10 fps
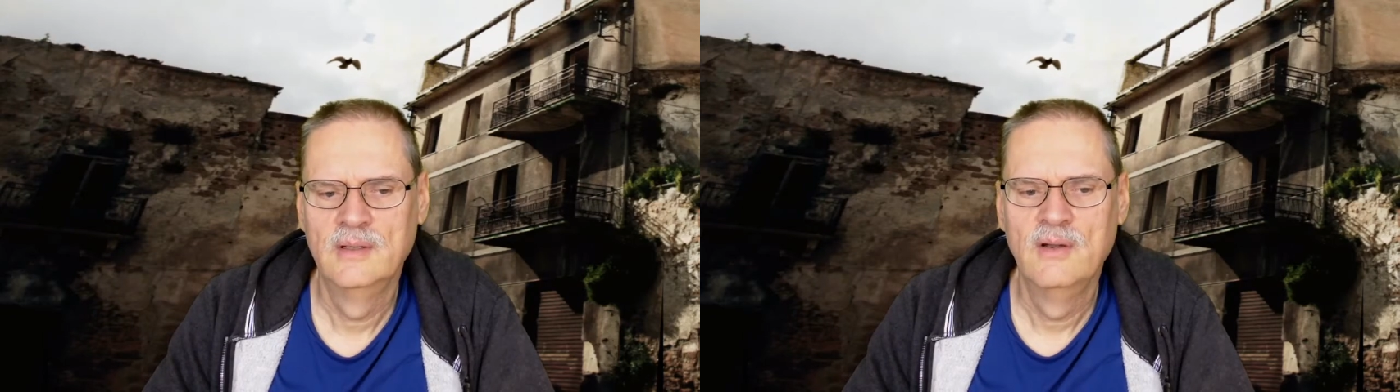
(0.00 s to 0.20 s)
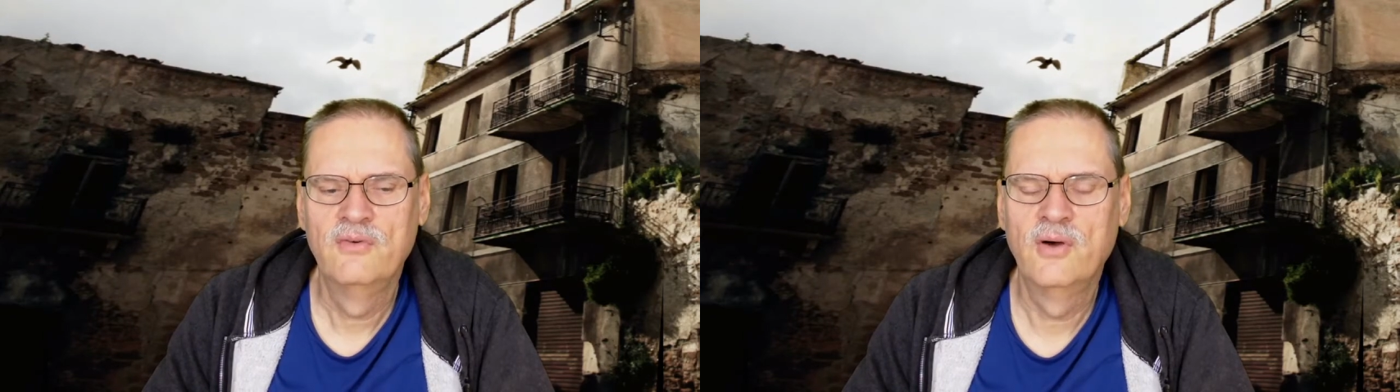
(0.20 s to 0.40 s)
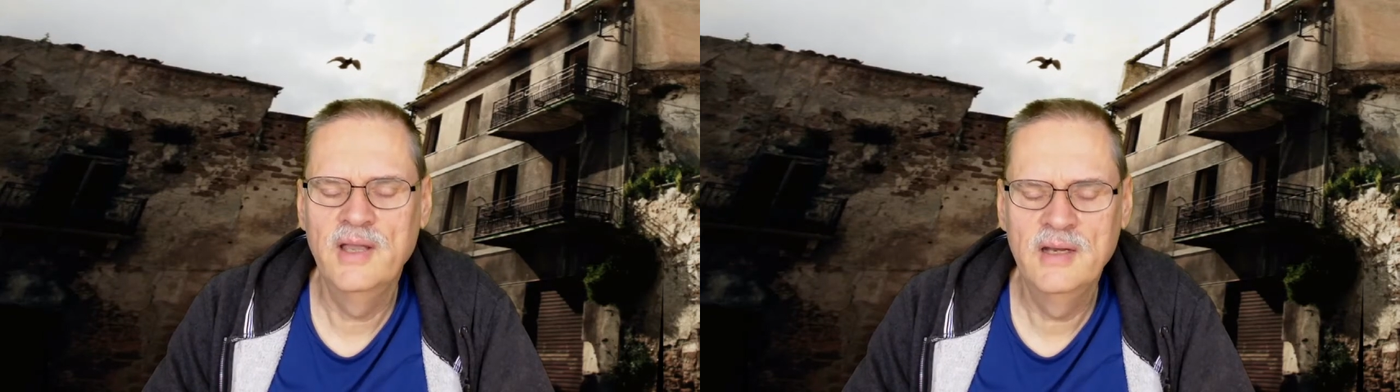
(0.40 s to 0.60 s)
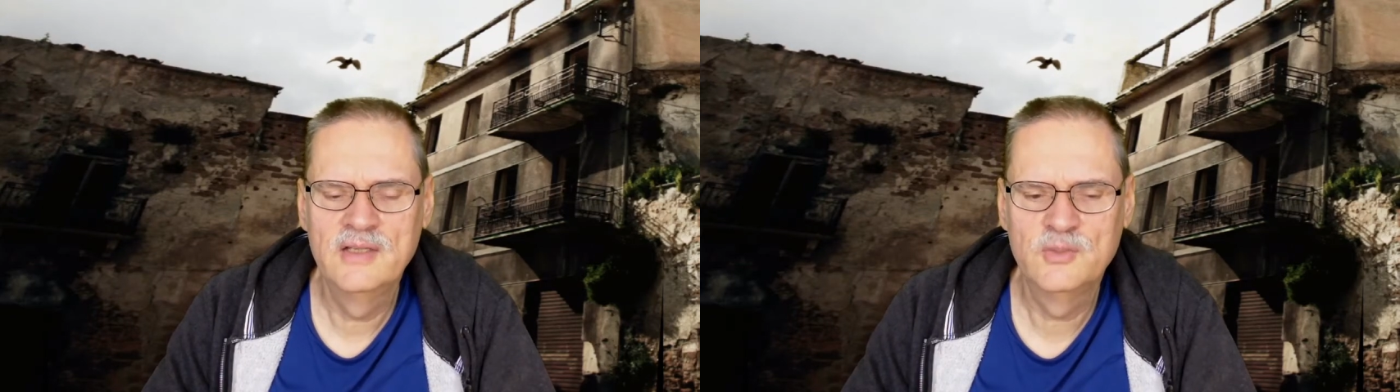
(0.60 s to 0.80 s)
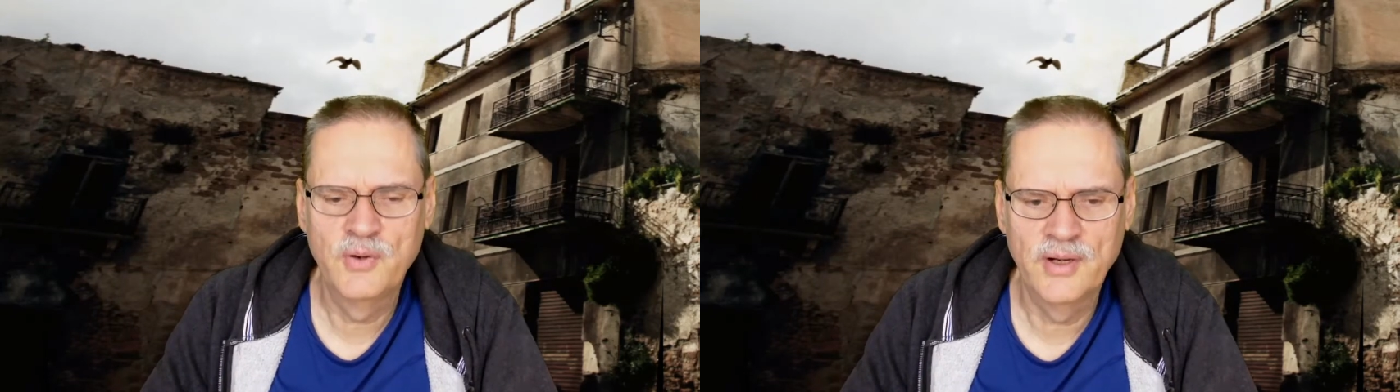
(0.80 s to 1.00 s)
For in
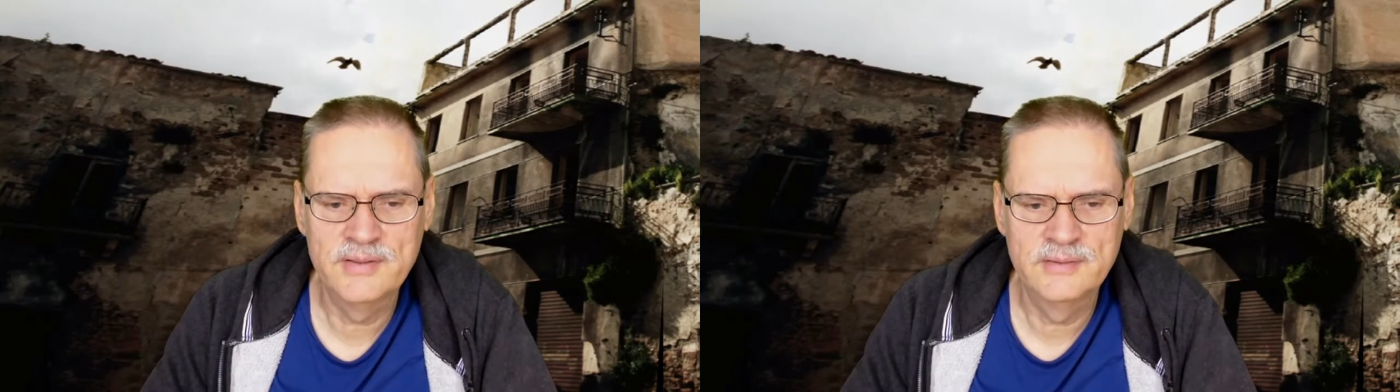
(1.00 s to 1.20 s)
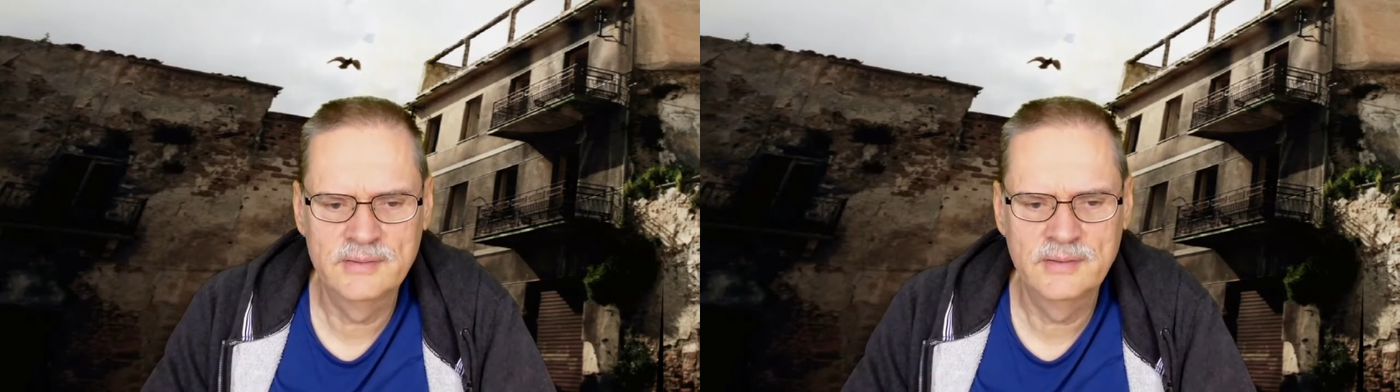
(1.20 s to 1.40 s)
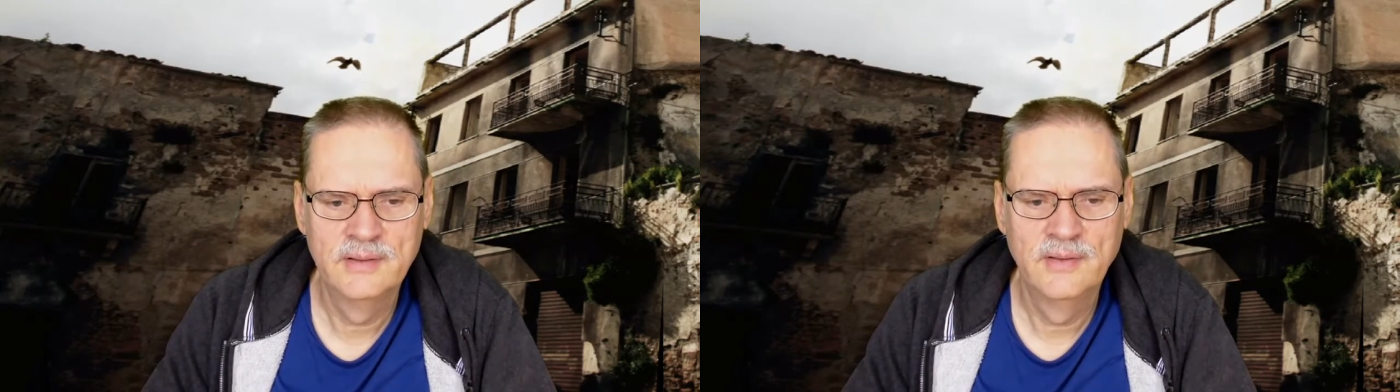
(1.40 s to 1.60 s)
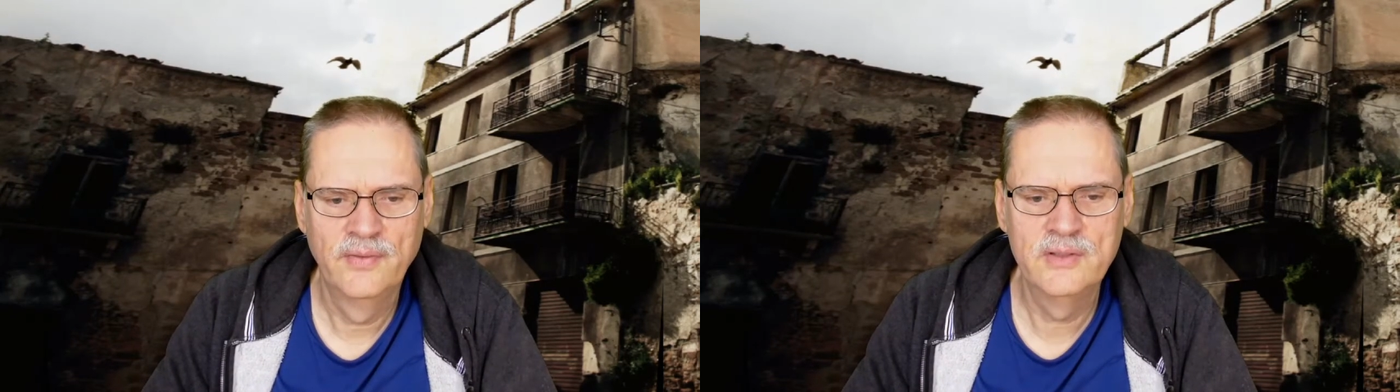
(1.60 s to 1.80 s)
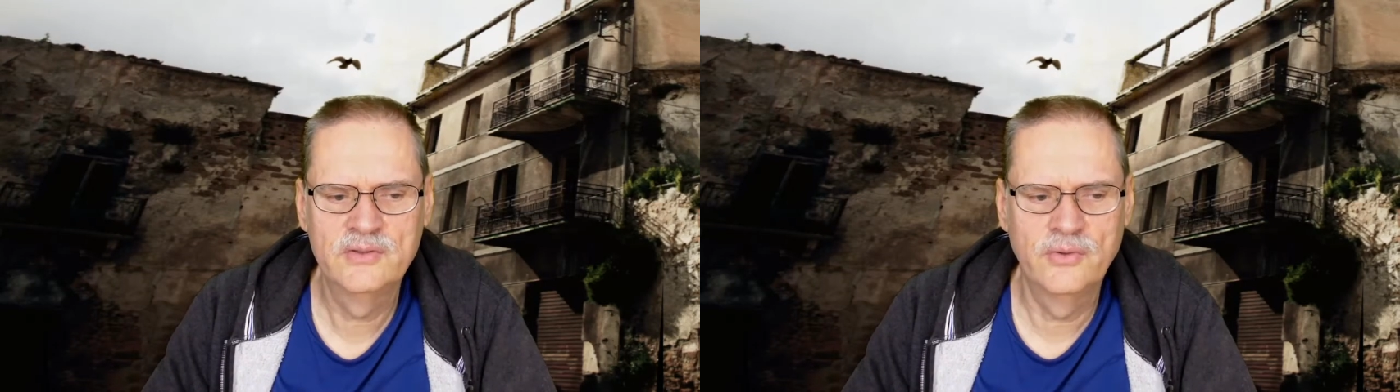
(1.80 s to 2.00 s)
his presence,
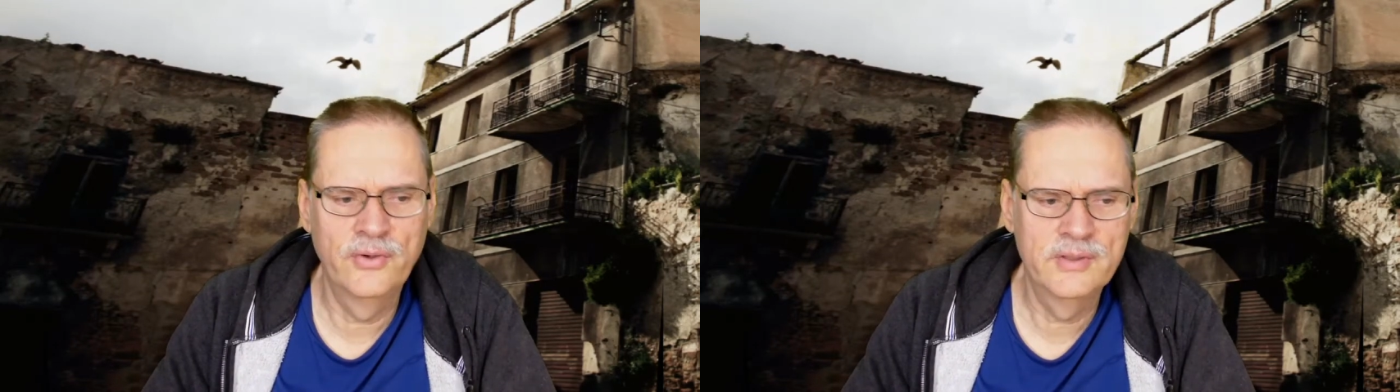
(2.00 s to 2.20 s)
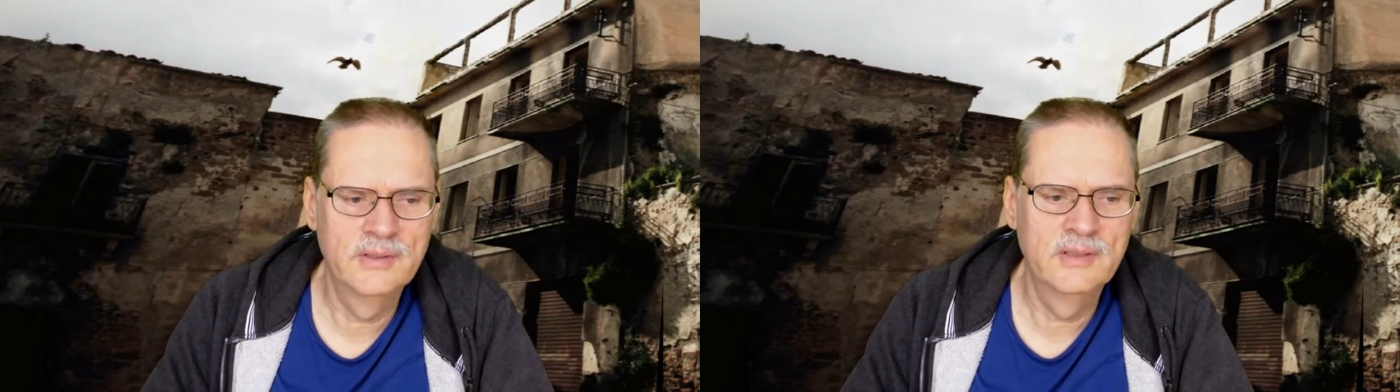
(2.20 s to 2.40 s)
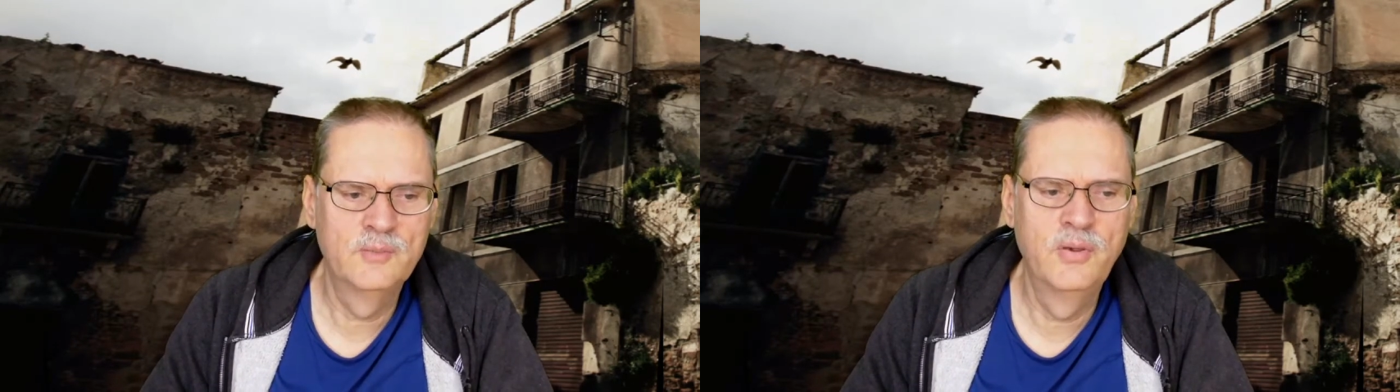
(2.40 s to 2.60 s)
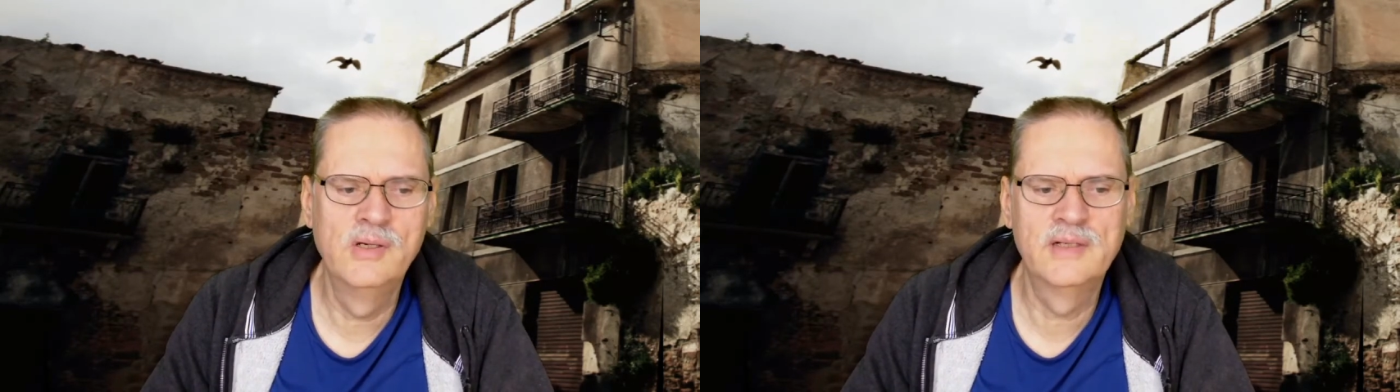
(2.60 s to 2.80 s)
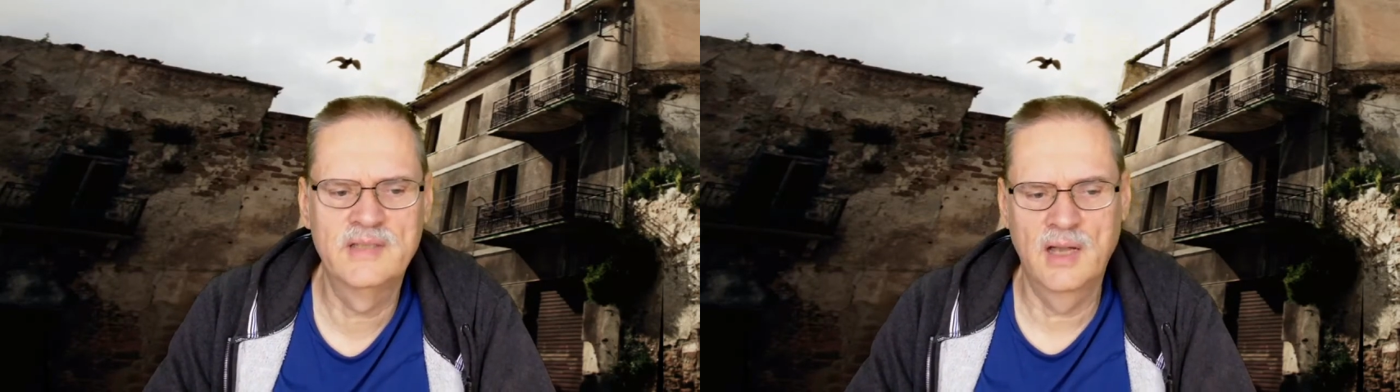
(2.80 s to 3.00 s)
this surgeon is pulled
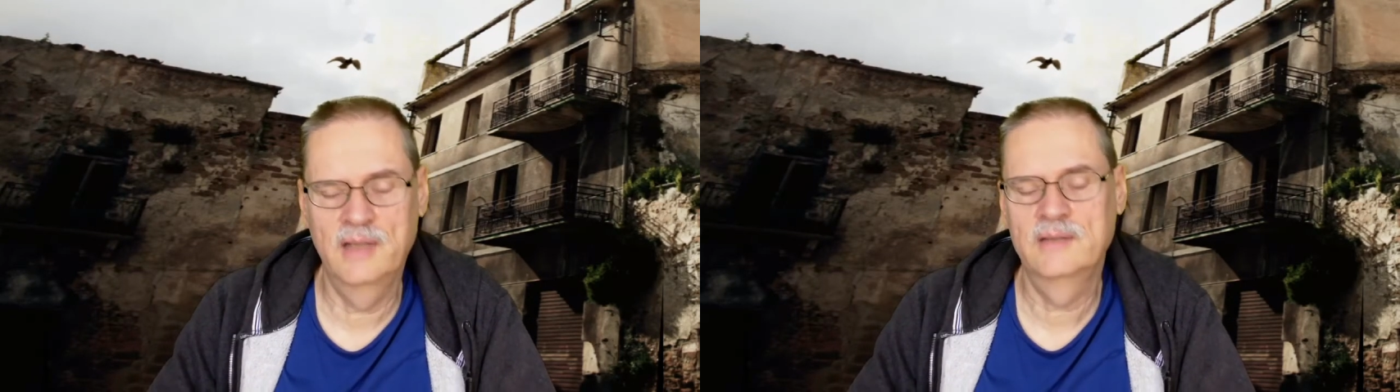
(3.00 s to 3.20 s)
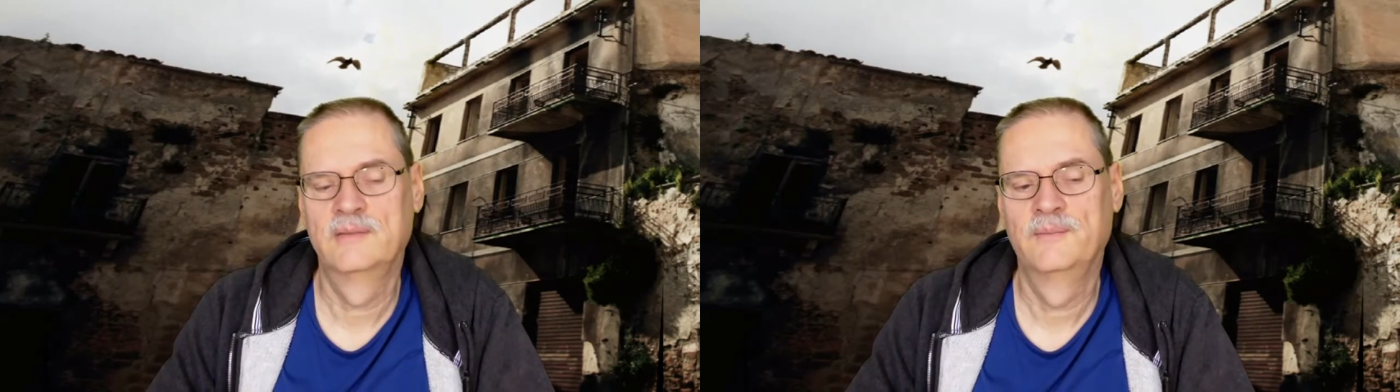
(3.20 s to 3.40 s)
aside